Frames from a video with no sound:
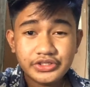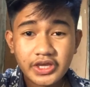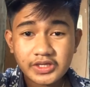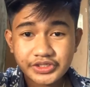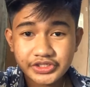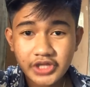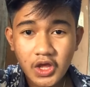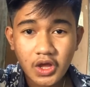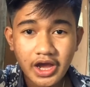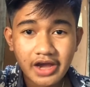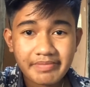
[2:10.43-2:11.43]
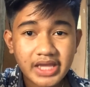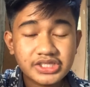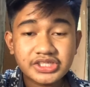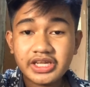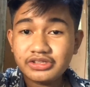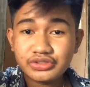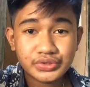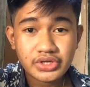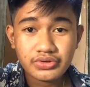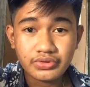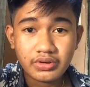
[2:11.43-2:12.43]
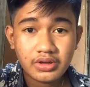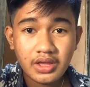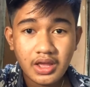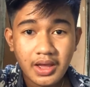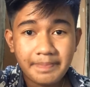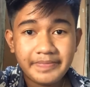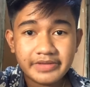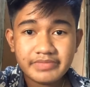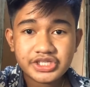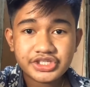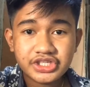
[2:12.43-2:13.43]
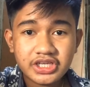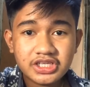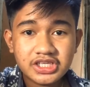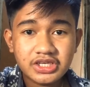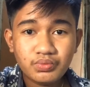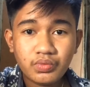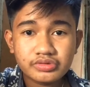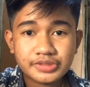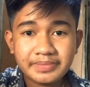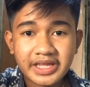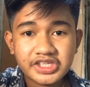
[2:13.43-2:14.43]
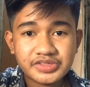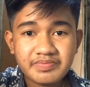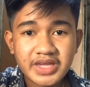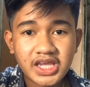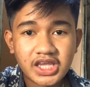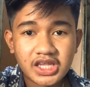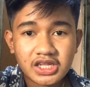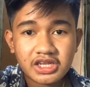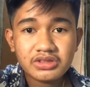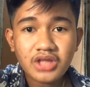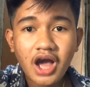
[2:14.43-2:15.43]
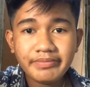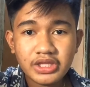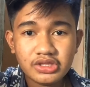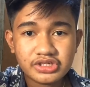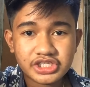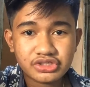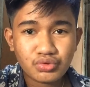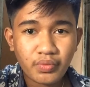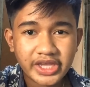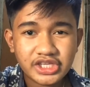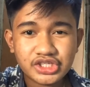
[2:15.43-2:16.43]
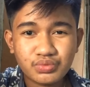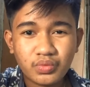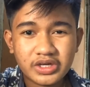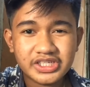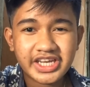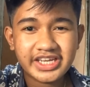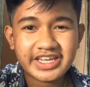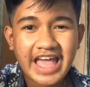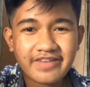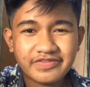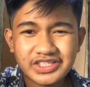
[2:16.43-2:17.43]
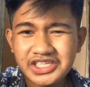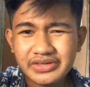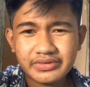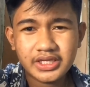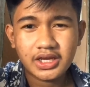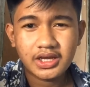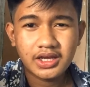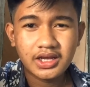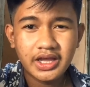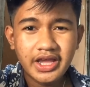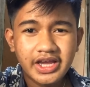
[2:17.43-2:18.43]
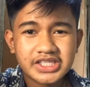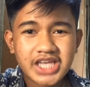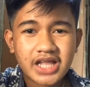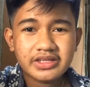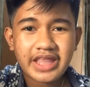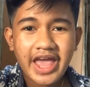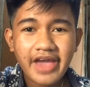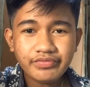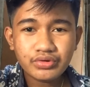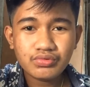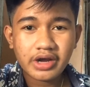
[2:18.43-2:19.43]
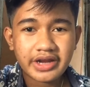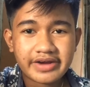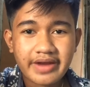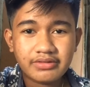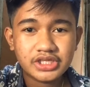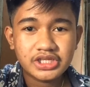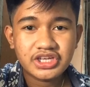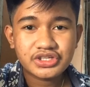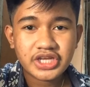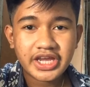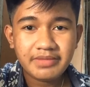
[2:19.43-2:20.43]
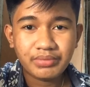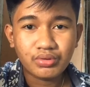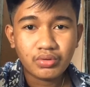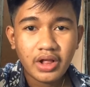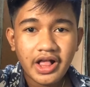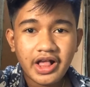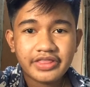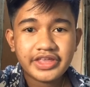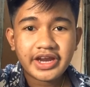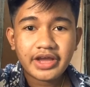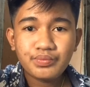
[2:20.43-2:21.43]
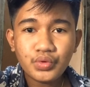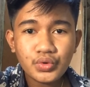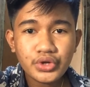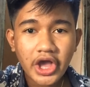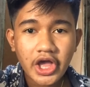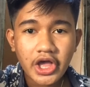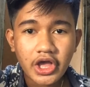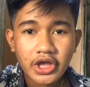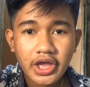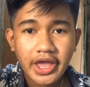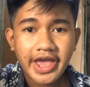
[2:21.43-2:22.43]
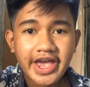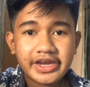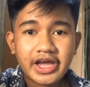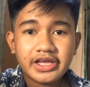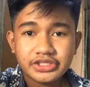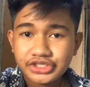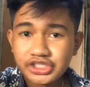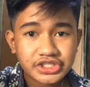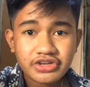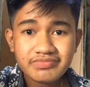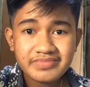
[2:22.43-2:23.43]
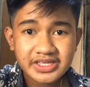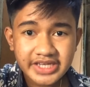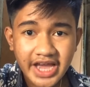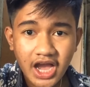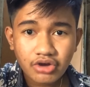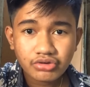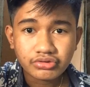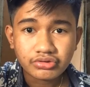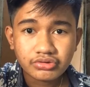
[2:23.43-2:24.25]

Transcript: Yes, sir, I may say true. But Ms. Chinky once placed me in an ignominious situation one day in the cafeteria, telling everyone around in her table that I wooed her, and she turned me down.